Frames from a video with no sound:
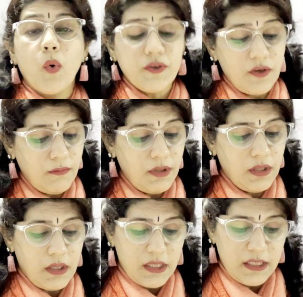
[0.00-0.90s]
Question number
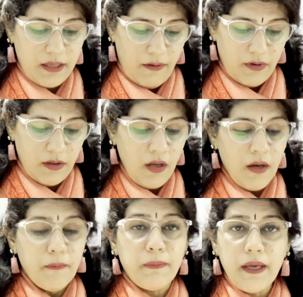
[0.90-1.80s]

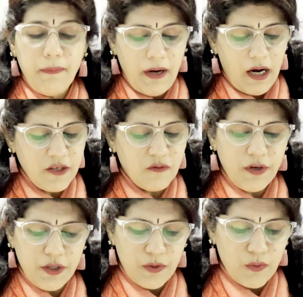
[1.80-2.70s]
37. Pea plants
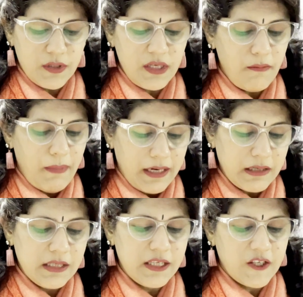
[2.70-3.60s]
were used in
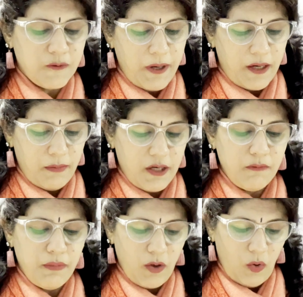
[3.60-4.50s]
Mendel's
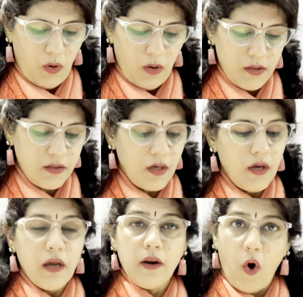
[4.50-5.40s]
experiment because
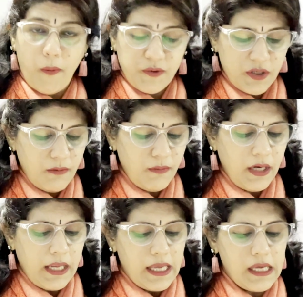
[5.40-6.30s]
option
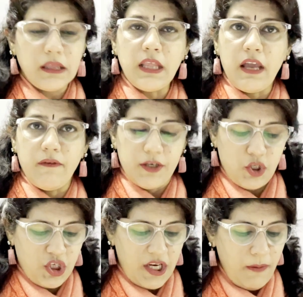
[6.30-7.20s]
number A, they were
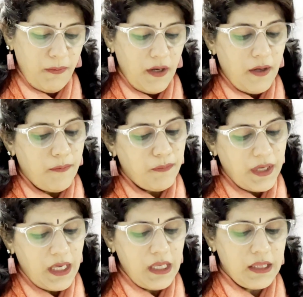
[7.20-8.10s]
cheap,
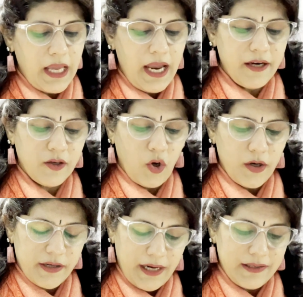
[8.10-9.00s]
B, they had
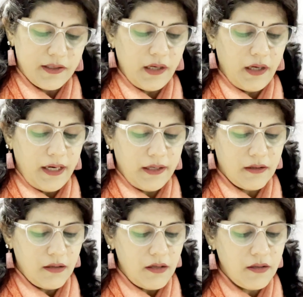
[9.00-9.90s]
contrasting
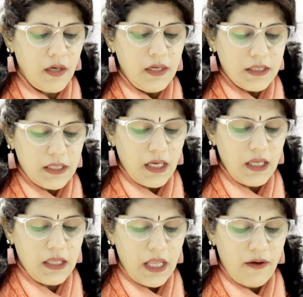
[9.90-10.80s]
characters,
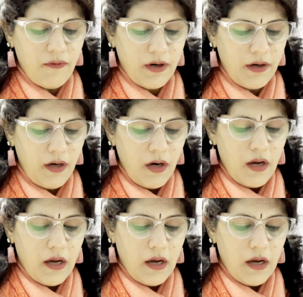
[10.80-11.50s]
C, they were